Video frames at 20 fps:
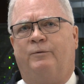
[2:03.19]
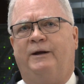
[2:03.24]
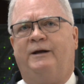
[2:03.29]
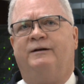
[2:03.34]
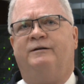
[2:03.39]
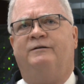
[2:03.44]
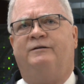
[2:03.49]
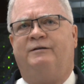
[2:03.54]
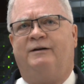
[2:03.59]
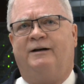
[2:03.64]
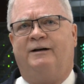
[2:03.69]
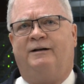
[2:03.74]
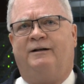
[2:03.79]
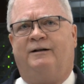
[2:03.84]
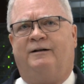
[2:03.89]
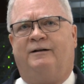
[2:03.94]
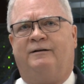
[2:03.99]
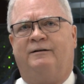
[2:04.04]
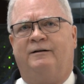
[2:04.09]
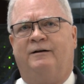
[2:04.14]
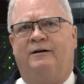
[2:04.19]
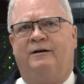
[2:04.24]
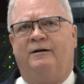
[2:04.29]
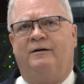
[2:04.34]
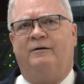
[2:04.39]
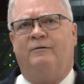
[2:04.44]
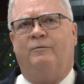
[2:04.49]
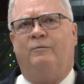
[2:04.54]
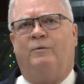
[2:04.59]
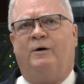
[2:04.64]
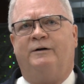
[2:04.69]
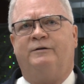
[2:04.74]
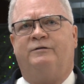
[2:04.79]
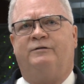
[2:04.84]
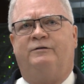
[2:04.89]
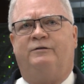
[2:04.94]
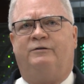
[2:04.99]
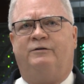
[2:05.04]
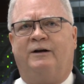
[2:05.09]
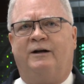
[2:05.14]
we can tell
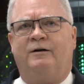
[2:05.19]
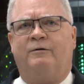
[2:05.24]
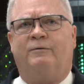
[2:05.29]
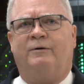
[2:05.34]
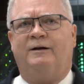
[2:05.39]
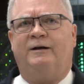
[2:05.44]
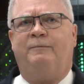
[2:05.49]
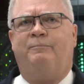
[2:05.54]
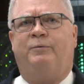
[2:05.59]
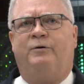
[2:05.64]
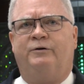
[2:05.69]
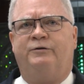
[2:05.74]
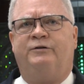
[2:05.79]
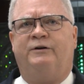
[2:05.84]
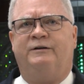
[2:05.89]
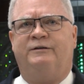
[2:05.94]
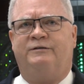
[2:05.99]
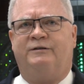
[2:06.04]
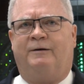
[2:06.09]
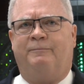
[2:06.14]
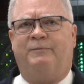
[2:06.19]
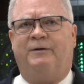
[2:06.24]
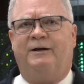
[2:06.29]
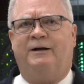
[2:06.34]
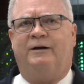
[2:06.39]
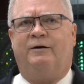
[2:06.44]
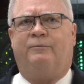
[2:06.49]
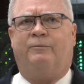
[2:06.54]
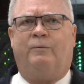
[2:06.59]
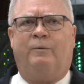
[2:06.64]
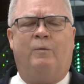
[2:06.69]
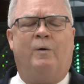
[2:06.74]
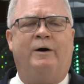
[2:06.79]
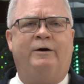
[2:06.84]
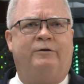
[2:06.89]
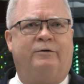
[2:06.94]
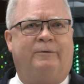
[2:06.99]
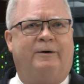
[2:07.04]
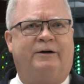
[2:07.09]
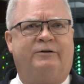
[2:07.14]
what's generally pushing something in
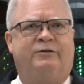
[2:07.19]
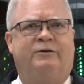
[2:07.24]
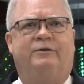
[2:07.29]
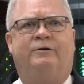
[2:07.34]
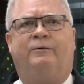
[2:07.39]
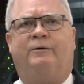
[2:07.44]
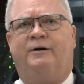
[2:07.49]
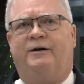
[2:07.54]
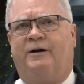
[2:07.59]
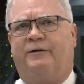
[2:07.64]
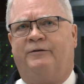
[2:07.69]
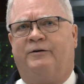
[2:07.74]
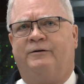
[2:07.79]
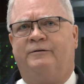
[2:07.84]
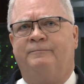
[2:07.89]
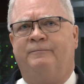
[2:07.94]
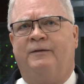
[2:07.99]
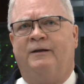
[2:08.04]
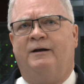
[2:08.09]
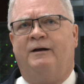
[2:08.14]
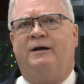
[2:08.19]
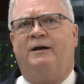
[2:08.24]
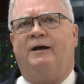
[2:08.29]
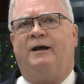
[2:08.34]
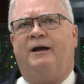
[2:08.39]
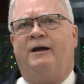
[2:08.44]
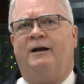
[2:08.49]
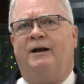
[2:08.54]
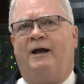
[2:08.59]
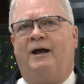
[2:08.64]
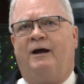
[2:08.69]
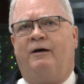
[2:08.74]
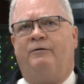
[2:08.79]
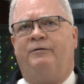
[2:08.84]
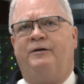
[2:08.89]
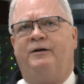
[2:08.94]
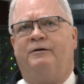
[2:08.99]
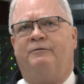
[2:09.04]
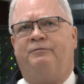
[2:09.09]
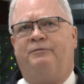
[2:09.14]
one direction or another, and how
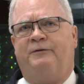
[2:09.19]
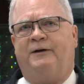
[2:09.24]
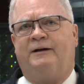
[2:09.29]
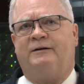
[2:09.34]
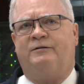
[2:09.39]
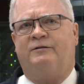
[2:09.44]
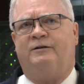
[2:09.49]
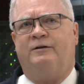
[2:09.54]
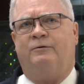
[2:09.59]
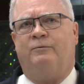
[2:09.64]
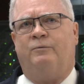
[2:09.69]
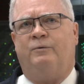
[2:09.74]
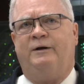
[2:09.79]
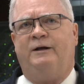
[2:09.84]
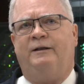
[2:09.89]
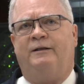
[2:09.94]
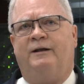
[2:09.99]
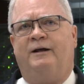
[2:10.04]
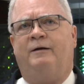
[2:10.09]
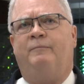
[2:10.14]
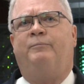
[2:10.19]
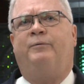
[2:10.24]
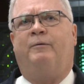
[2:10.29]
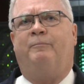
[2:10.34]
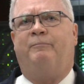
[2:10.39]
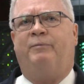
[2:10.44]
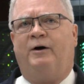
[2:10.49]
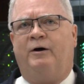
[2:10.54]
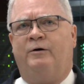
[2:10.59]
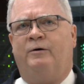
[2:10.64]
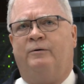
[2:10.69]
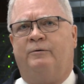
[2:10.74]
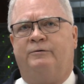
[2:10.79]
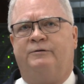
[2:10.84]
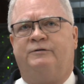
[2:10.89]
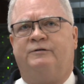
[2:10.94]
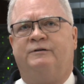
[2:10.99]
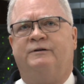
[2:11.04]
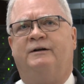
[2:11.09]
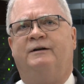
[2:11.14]
the effects that we then
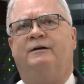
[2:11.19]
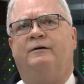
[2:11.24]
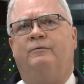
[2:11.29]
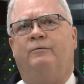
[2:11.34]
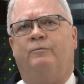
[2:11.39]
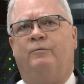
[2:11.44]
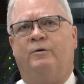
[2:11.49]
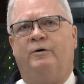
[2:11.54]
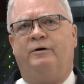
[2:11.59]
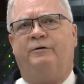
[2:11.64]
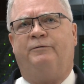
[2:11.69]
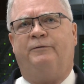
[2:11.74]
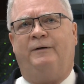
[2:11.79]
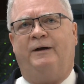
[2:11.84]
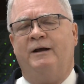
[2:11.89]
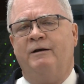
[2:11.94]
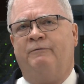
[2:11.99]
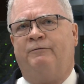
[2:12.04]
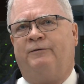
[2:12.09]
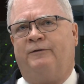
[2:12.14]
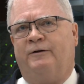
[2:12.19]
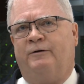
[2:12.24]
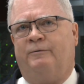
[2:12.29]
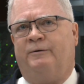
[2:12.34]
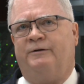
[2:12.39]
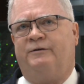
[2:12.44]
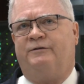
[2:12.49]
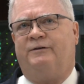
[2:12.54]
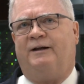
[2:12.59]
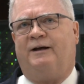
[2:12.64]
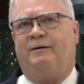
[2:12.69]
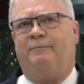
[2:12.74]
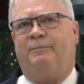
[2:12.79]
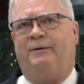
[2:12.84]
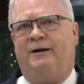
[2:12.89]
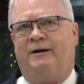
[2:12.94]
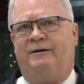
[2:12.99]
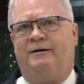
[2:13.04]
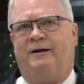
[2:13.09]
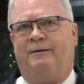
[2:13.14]
propose would have influenced that
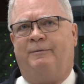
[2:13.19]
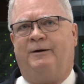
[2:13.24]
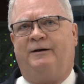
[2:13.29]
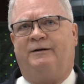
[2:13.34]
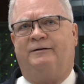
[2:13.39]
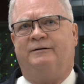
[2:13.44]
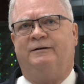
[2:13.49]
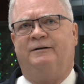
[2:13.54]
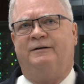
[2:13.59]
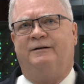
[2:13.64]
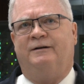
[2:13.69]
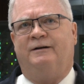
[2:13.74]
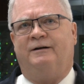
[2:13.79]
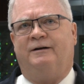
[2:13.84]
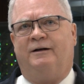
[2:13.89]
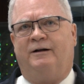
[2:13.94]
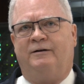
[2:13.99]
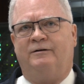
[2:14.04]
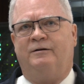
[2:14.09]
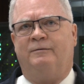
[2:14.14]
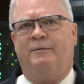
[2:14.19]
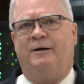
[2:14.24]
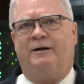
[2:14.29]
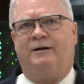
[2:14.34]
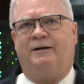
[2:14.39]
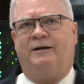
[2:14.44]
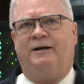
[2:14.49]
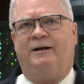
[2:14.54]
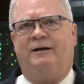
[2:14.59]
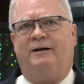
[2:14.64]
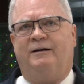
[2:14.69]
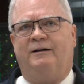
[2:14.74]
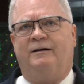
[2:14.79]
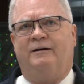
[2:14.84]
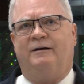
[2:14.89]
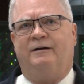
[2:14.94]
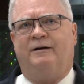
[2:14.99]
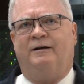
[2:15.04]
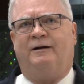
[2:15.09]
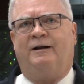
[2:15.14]
pandemic, ultimately
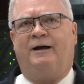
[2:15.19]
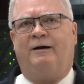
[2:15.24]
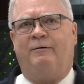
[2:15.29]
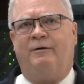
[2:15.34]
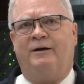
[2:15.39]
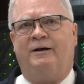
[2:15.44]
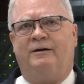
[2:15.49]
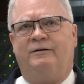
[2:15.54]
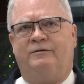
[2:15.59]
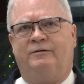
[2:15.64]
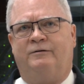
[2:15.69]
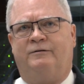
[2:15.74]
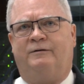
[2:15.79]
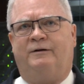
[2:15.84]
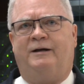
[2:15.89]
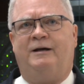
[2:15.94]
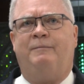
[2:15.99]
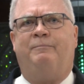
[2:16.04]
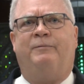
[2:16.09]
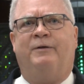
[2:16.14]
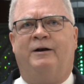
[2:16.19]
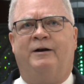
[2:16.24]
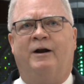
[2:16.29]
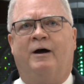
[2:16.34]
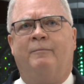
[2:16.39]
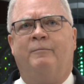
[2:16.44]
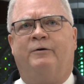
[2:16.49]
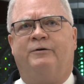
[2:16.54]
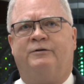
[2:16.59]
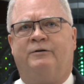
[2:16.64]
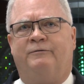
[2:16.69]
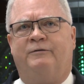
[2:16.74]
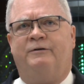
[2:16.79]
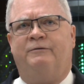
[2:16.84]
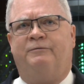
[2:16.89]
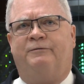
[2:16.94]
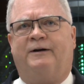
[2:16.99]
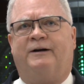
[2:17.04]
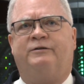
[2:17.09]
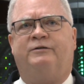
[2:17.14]
allowing it to keep the numbers of
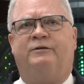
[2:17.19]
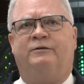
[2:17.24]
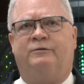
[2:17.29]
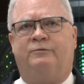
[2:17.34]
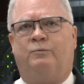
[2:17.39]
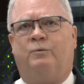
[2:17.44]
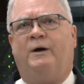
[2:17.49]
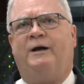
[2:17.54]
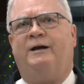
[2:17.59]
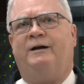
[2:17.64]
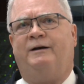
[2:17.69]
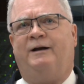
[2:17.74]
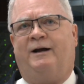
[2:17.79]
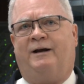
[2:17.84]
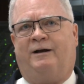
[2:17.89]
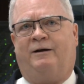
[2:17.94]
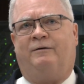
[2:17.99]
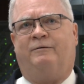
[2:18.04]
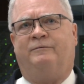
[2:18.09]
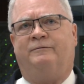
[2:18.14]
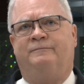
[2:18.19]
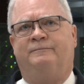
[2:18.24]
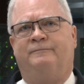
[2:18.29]
infections way down.